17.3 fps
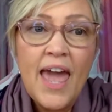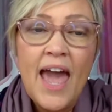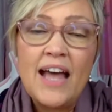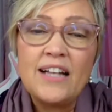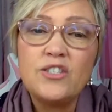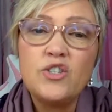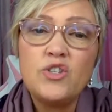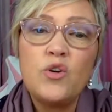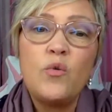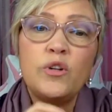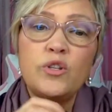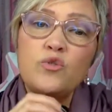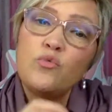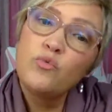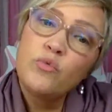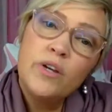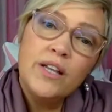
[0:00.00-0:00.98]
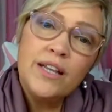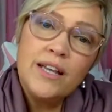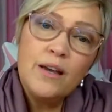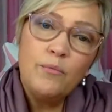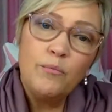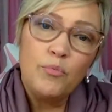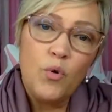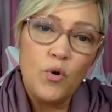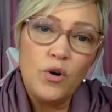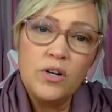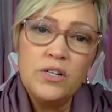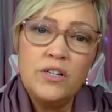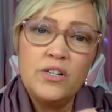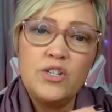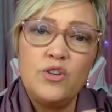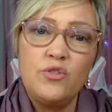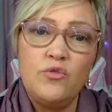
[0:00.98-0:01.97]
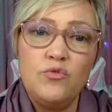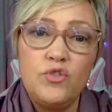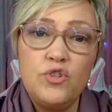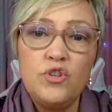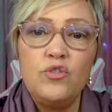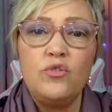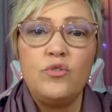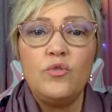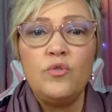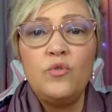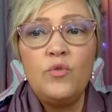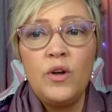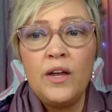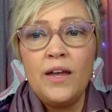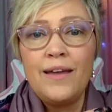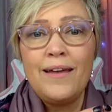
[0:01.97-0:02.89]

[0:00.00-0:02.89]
And so it's really important to do